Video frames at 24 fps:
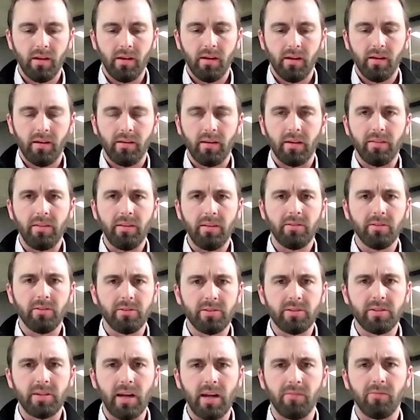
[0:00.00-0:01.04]
I think
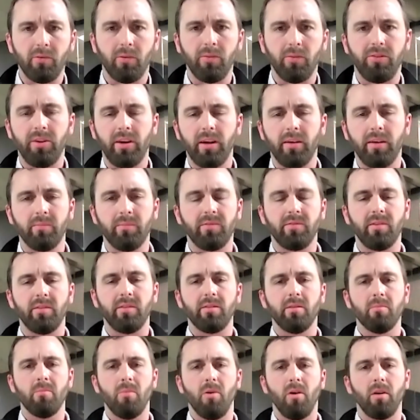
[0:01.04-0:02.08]
there's several themes that the
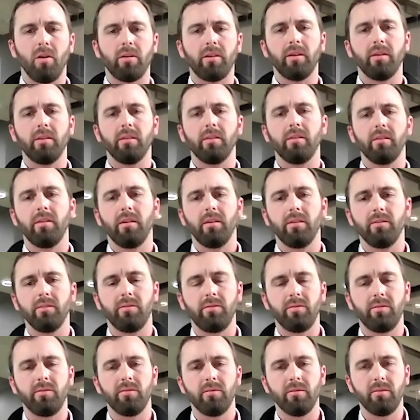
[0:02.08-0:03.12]
market
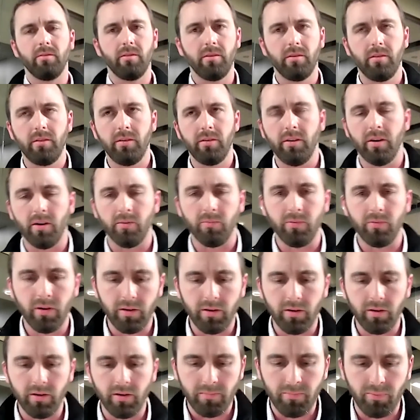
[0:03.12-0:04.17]
has, really
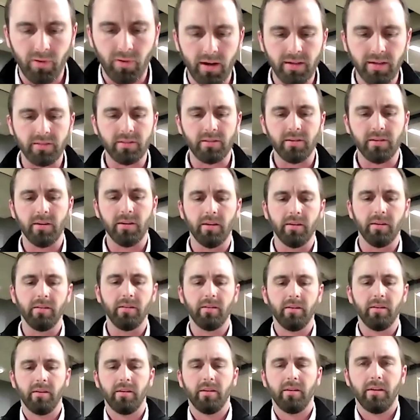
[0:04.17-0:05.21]
priced in.
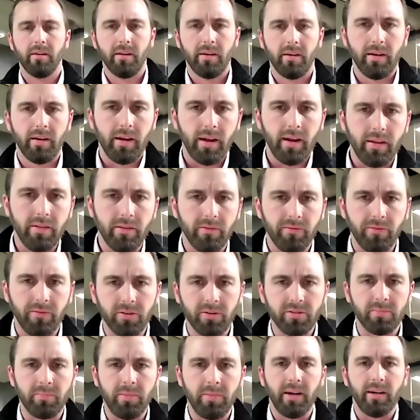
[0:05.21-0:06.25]
And the
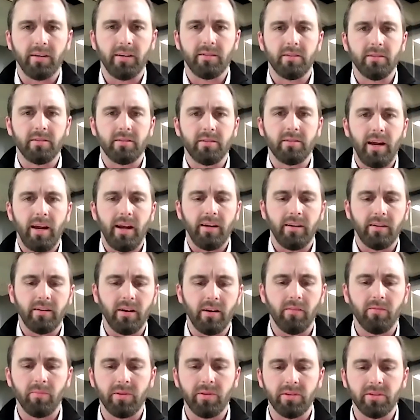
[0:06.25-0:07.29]
first being sustained
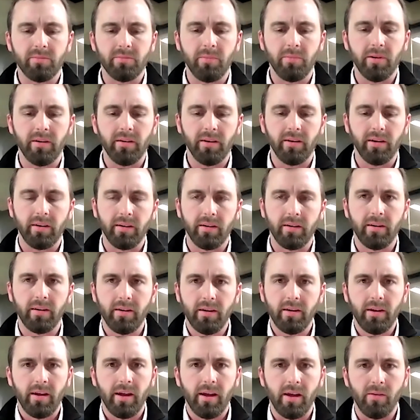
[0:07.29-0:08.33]
government spending.
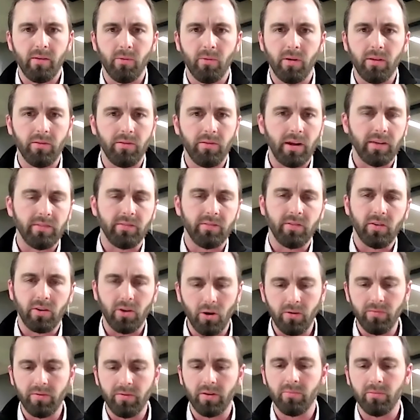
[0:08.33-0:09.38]
And whether that's a
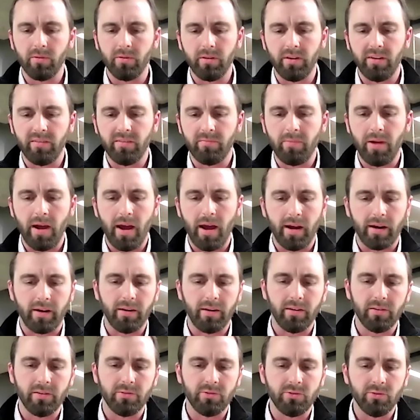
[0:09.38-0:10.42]
COVID relief
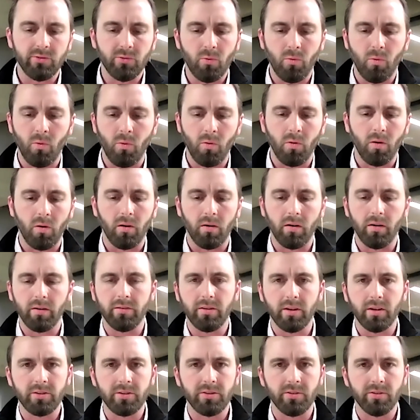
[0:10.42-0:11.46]
package or
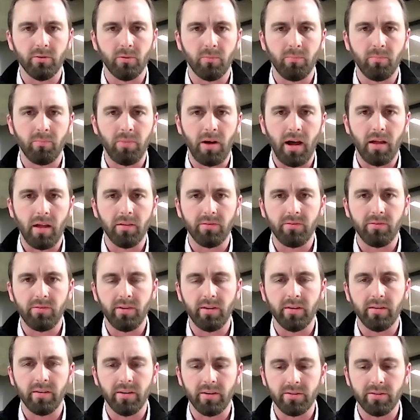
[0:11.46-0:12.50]
additional policy
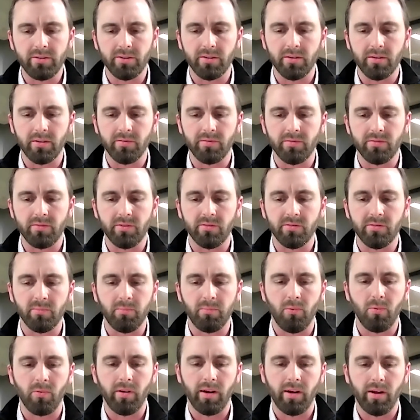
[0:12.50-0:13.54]
initiatives to
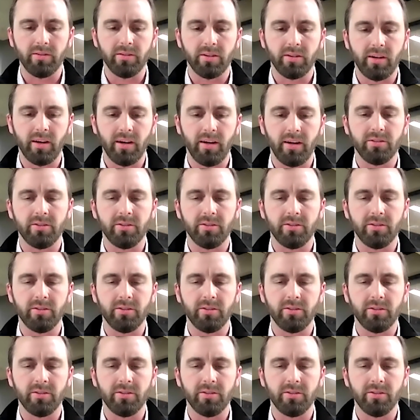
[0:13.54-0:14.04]
support education,